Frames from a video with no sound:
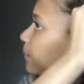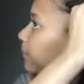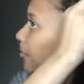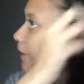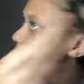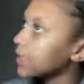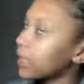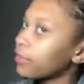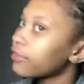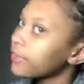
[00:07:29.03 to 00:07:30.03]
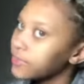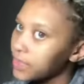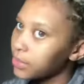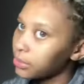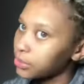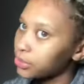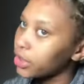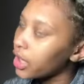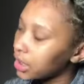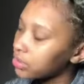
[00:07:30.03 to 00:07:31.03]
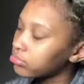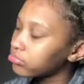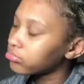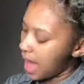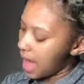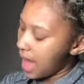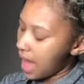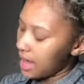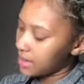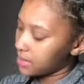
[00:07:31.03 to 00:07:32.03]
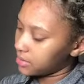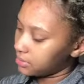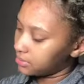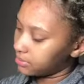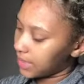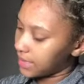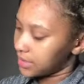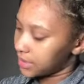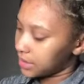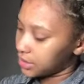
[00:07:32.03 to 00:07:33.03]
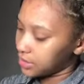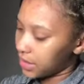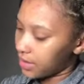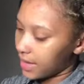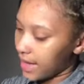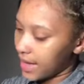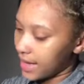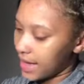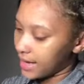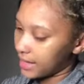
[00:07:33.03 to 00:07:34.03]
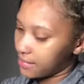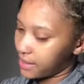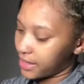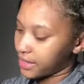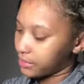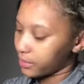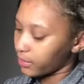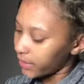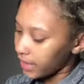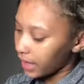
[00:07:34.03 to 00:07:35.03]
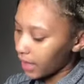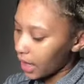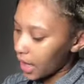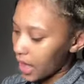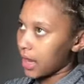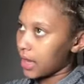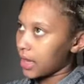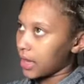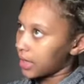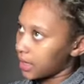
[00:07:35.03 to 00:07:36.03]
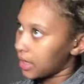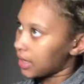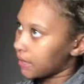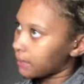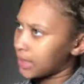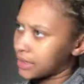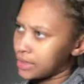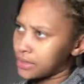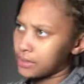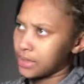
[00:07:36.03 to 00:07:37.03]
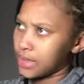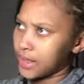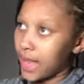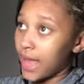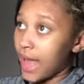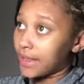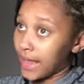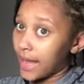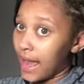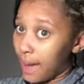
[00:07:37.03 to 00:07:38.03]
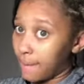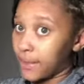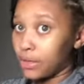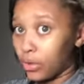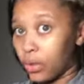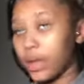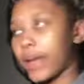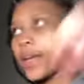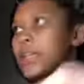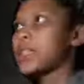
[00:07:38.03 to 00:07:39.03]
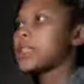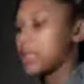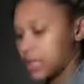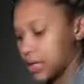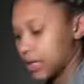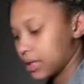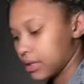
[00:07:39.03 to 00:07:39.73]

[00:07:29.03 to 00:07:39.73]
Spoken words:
I sent another 15, which is 30. I sent it. She was like, okay, I got it. I'm about to ship your wig. And then it's that happened on like a Sunday.